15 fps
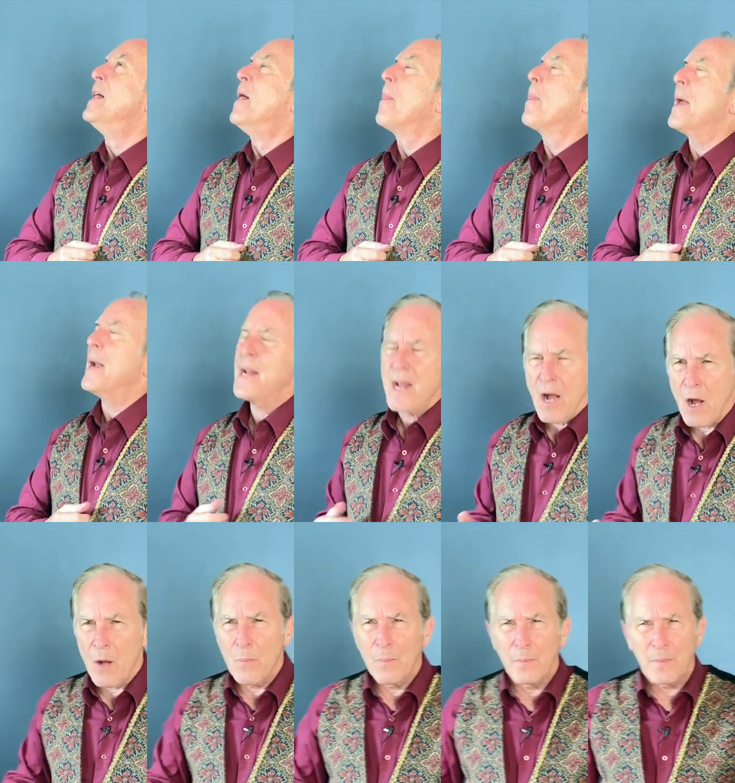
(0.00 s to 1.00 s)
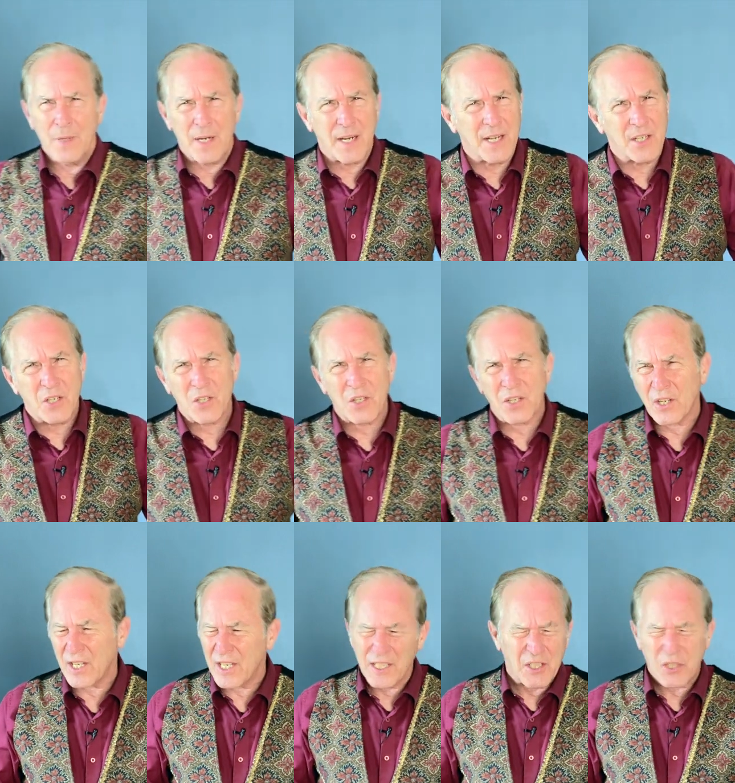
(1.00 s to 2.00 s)
Then he hummed and he
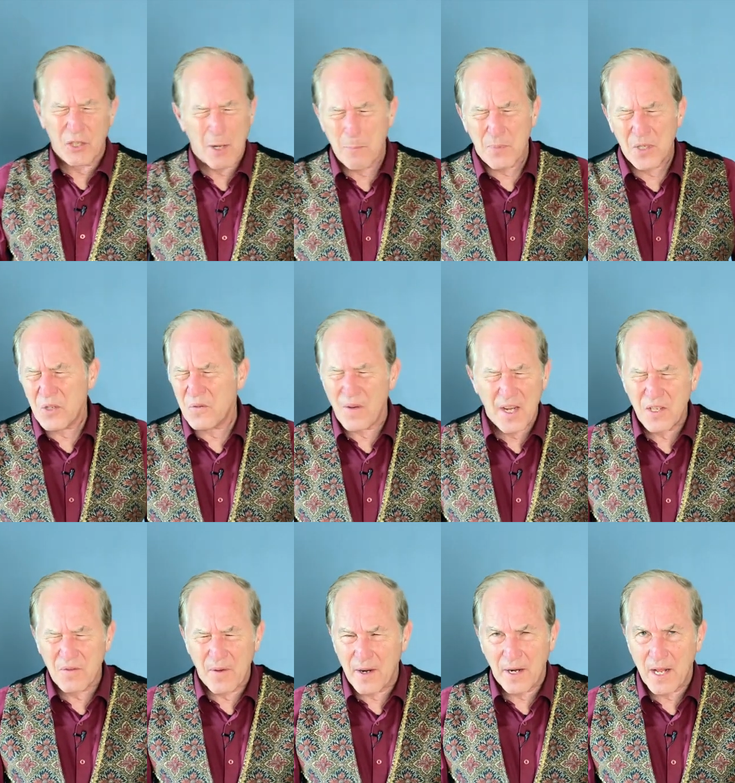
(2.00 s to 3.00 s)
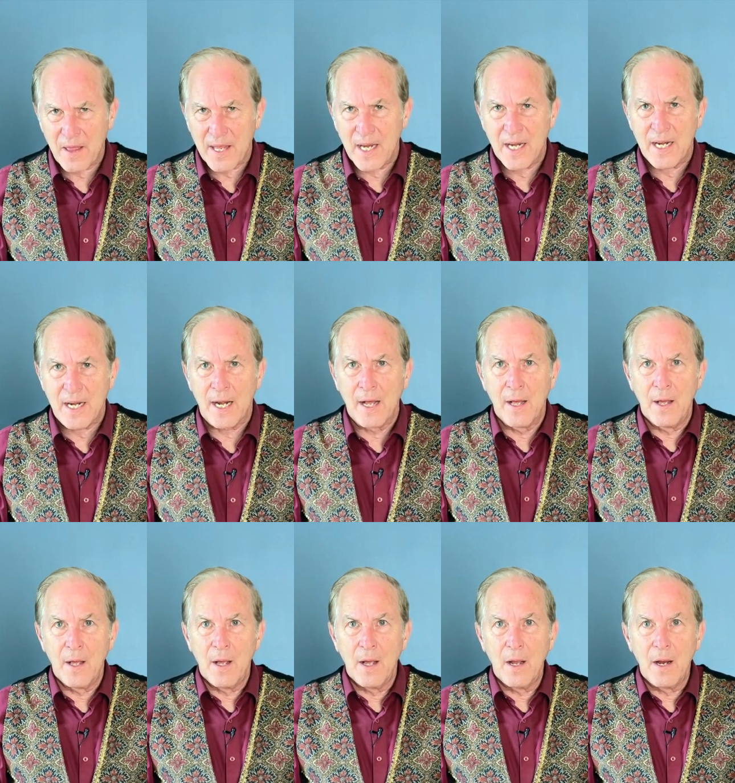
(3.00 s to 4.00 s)
scrunched up his face very thin,
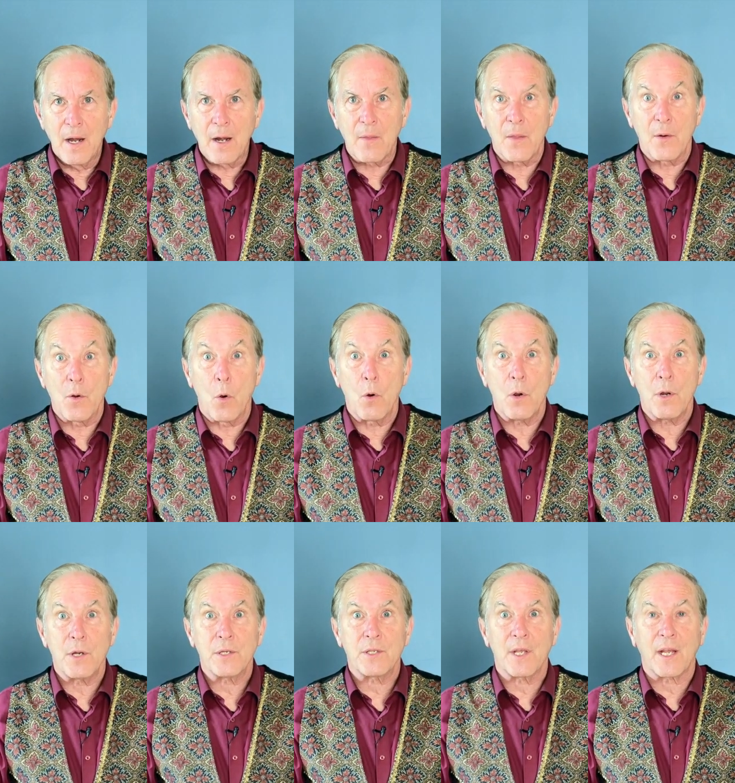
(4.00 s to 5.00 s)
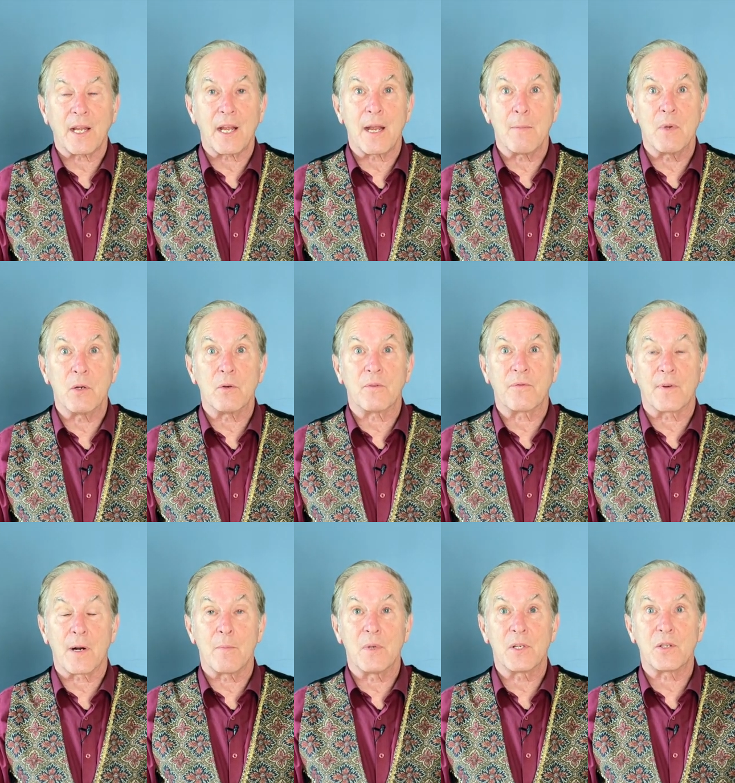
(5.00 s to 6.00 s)
and the noise that came out
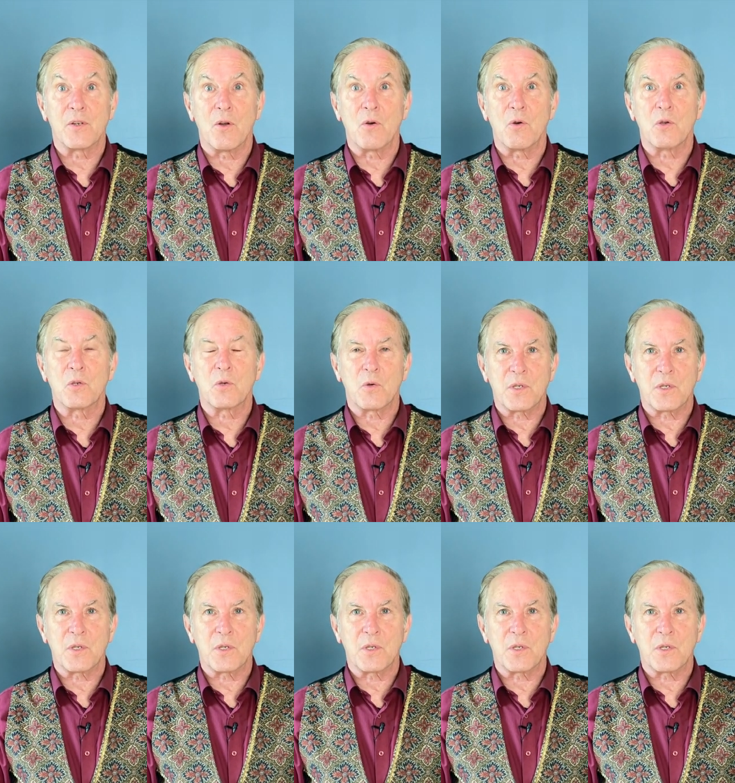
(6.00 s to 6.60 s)
from his nose was